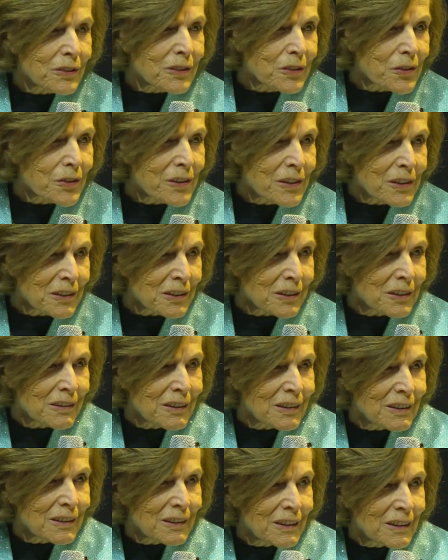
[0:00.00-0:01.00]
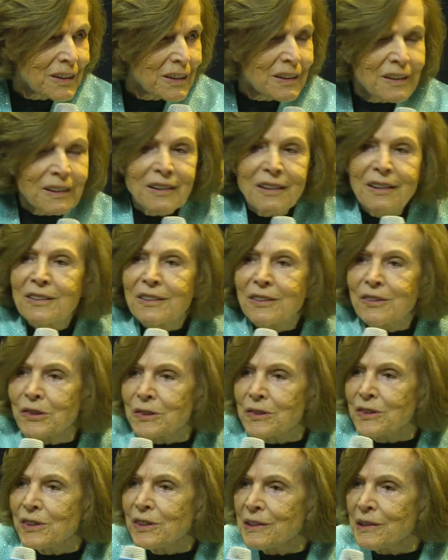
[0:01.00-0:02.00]
They're there.
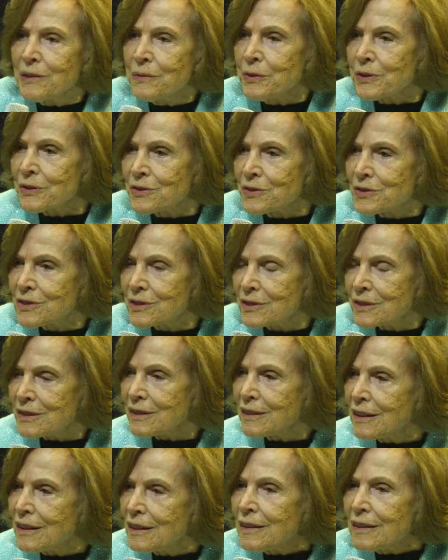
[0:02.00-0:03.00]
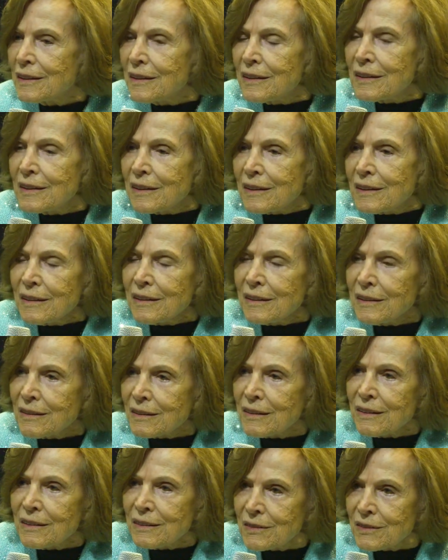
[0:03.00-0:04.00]
Look at the evidence.
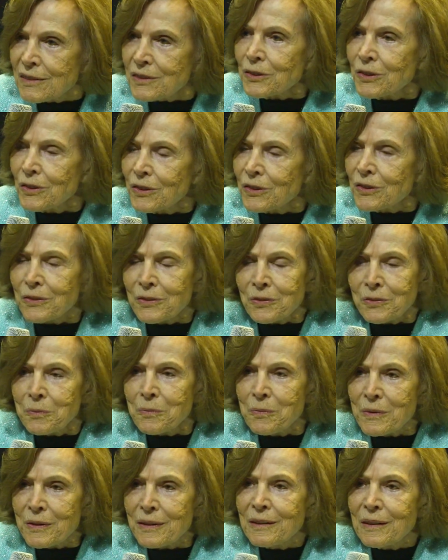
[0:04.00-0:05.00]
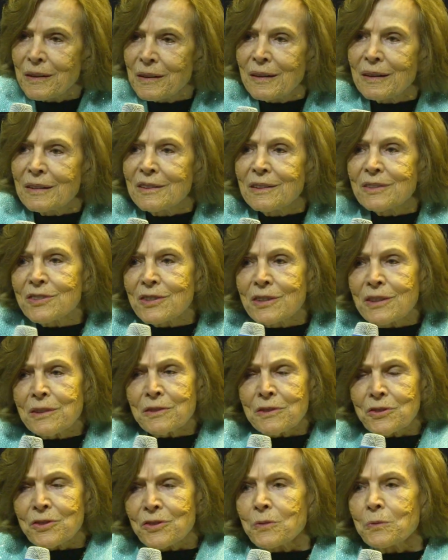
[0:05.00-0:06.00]
There are
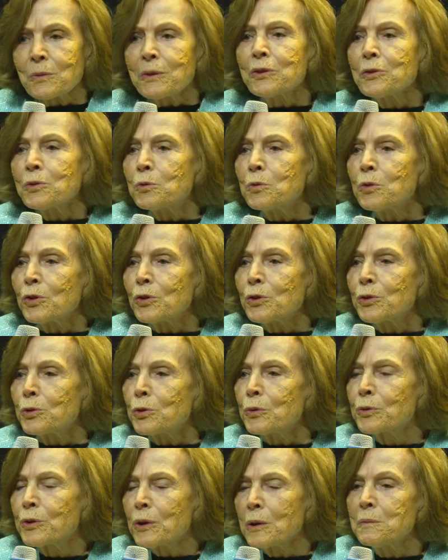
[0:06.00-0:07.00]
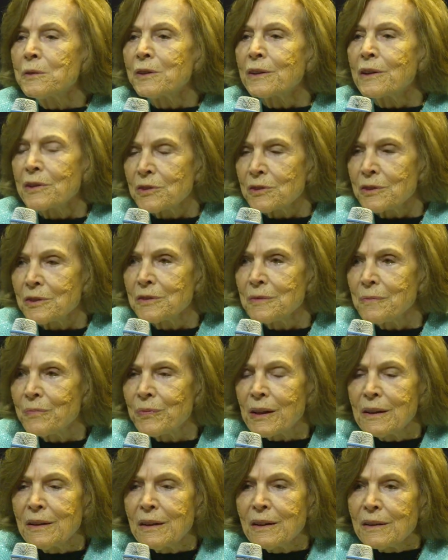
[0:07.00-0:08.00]
scientists around the world who have come together
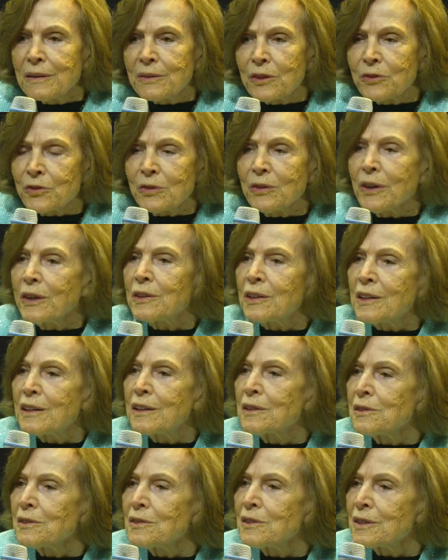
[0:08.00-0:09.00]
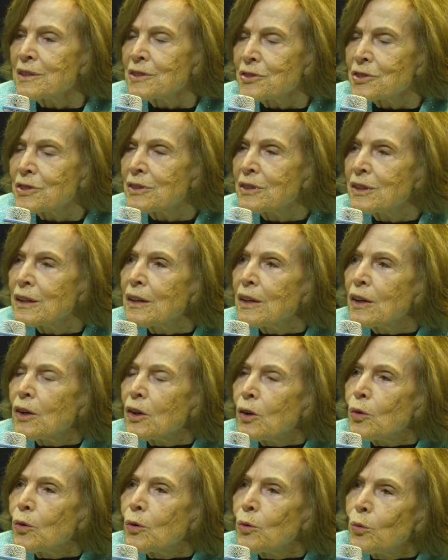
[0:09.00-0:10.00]
to try to analyze
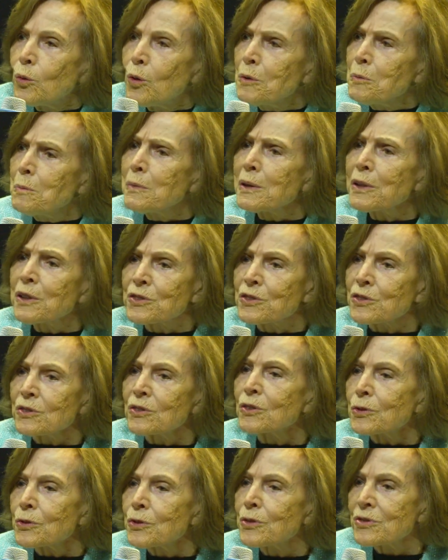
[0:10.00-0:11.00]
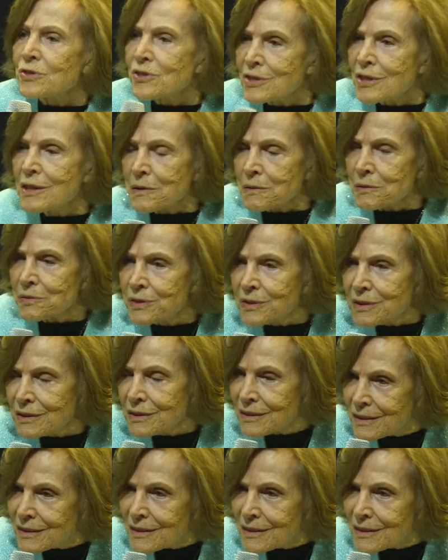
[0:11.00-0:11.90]
what makes Earth safe.